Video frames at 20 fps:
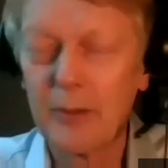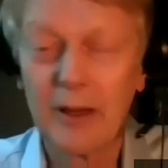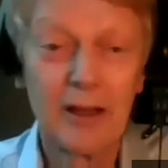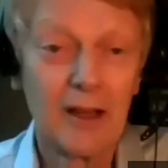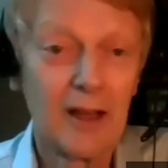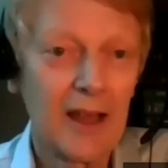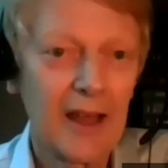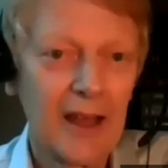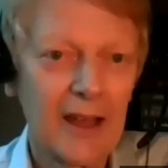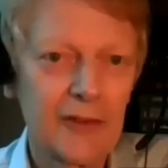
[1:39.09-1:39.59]
But
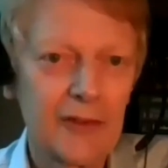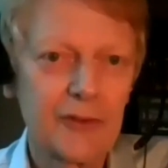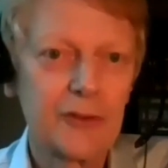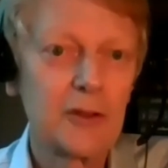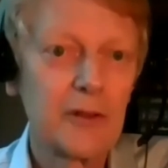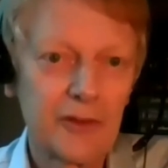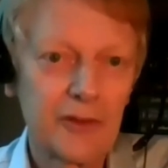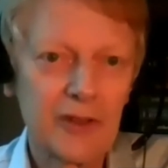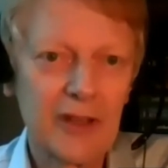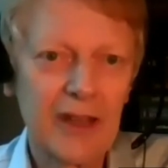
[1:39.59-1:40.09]
as
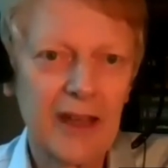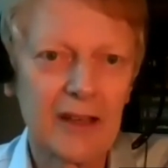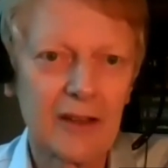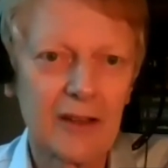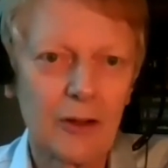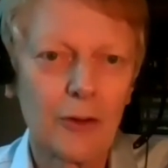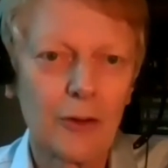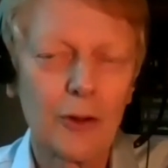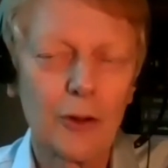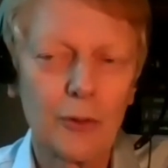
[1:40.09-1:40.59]
you have
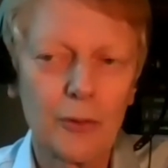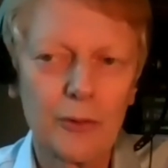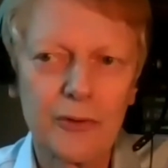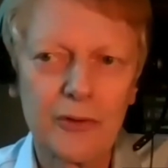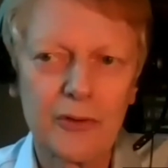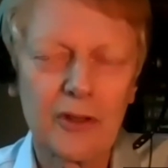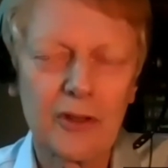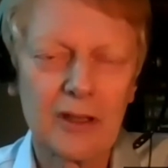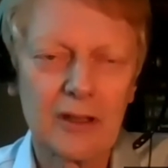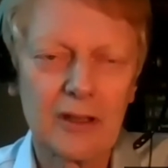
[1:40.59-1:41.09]
said,
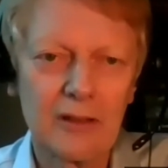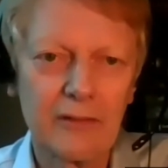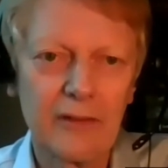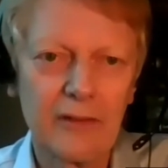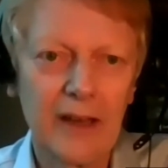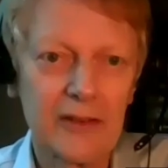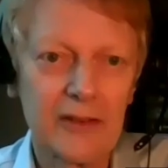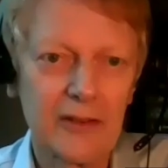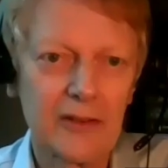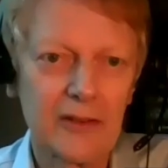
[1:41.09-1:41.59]
those
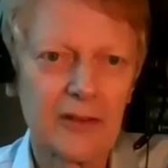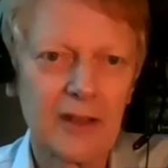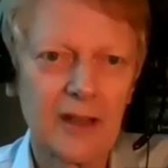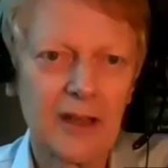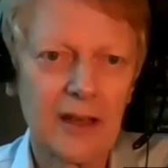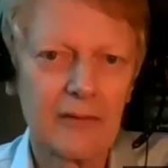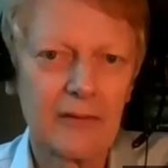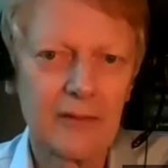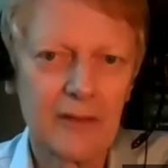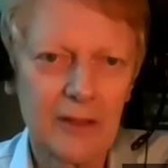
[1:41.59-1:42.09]
devices
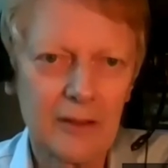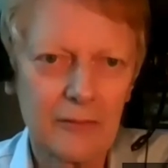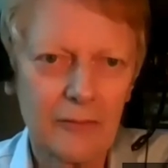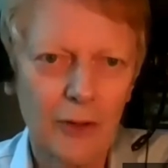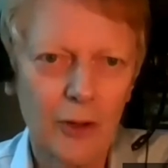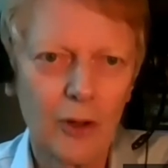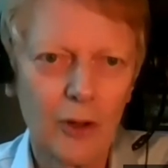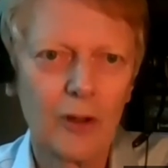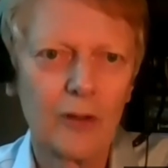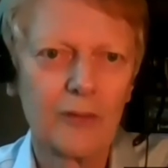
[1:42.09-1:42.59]
have
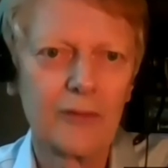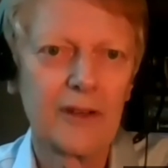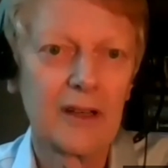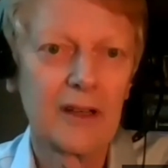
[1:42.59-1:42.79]
evolved,